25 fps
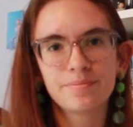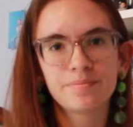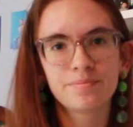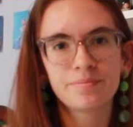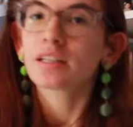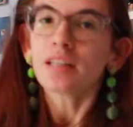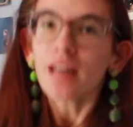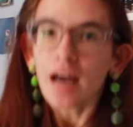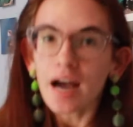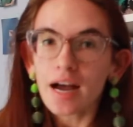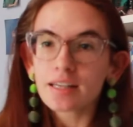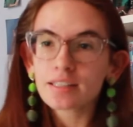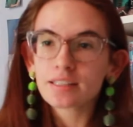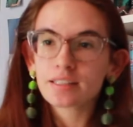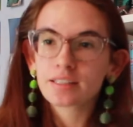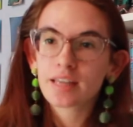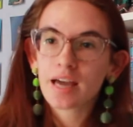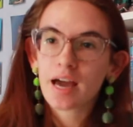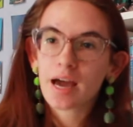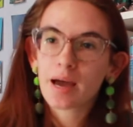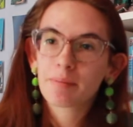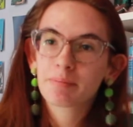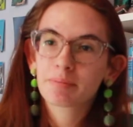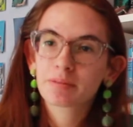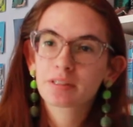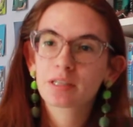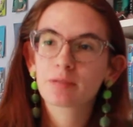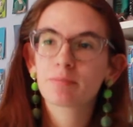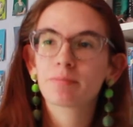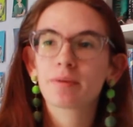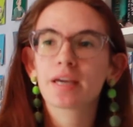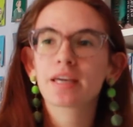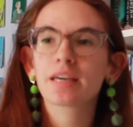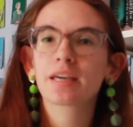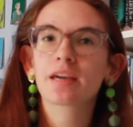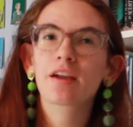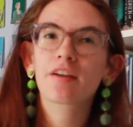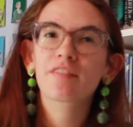The last step to
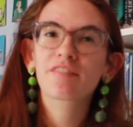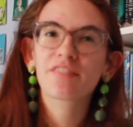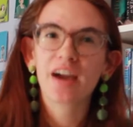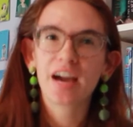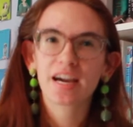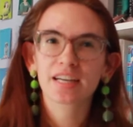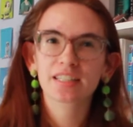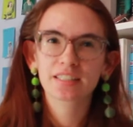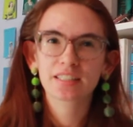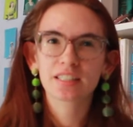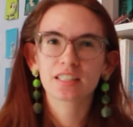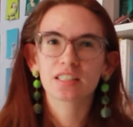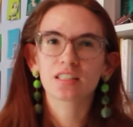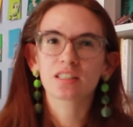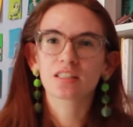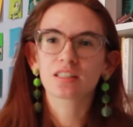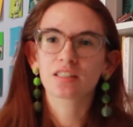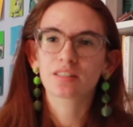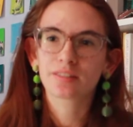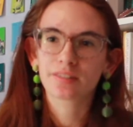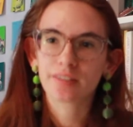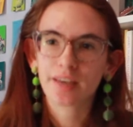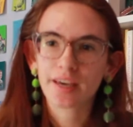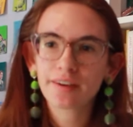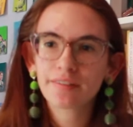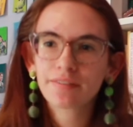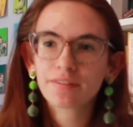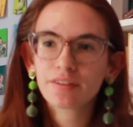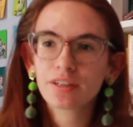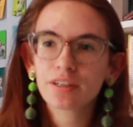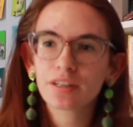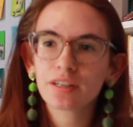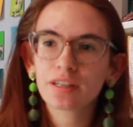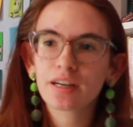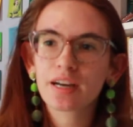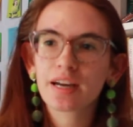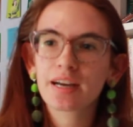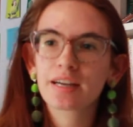making vaccines safer